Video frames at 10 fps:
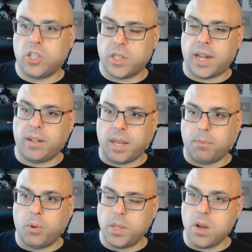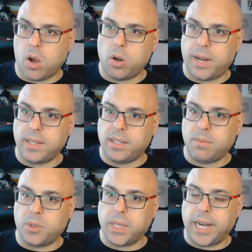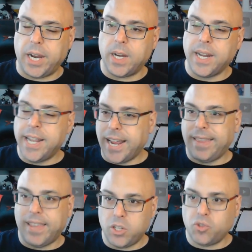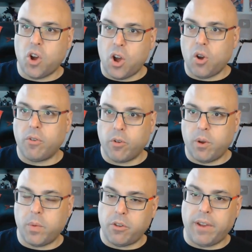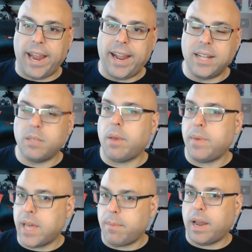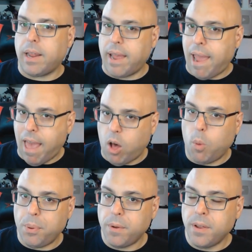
Just kind of like put the Autobot symbol there and then draw over it with your hands. Maybe that might help.